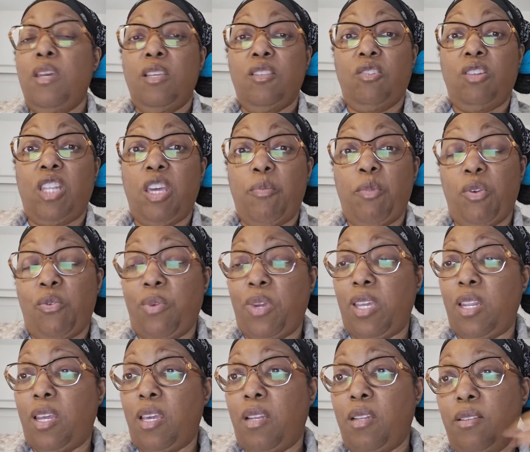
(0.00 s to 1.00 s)
So let me
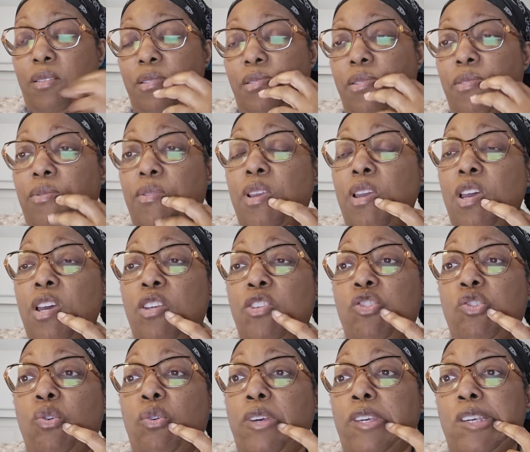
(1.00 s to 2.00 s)
read it.
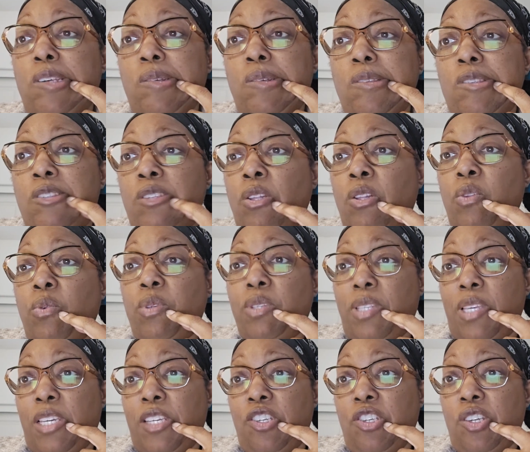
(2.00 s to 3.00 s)
Soil
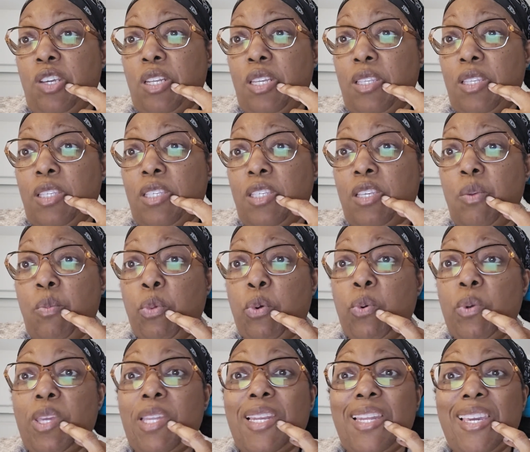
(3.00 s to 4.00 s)
solarization is a
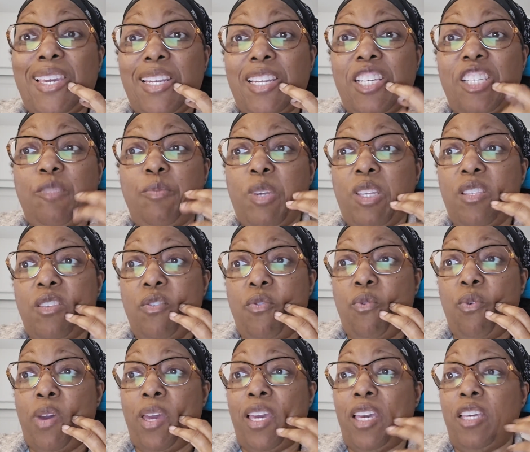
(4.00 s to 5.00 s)
simple and
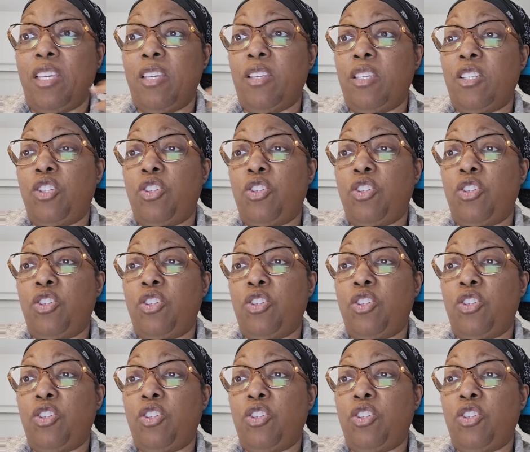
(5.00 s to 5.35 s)
inexpensive way